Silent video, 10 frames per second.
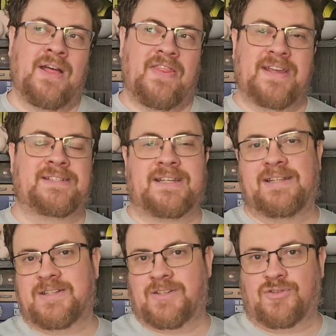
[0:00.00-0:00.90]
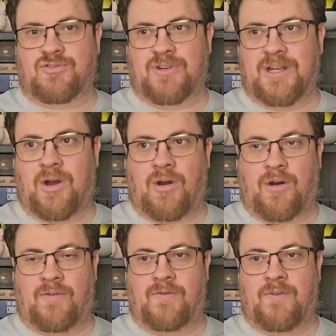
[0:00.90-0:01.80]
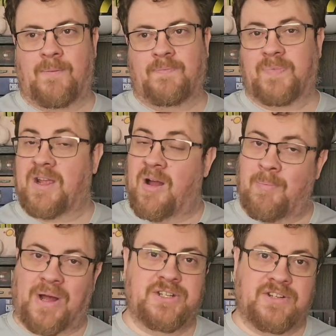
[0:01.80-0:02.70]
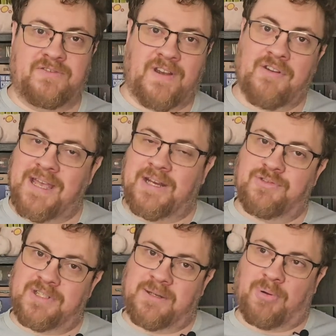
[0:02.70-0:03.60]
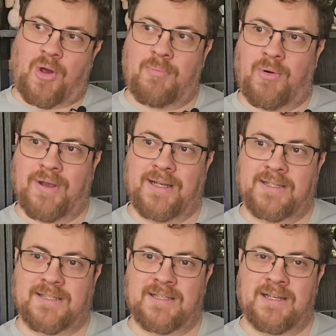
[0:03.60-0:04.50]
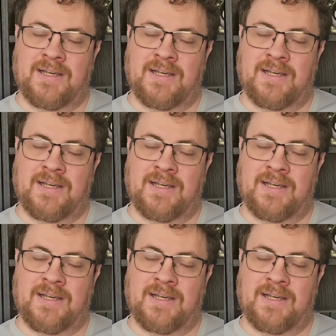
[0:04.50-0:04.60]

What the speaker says: This is a story of a bunch of very interesting plot points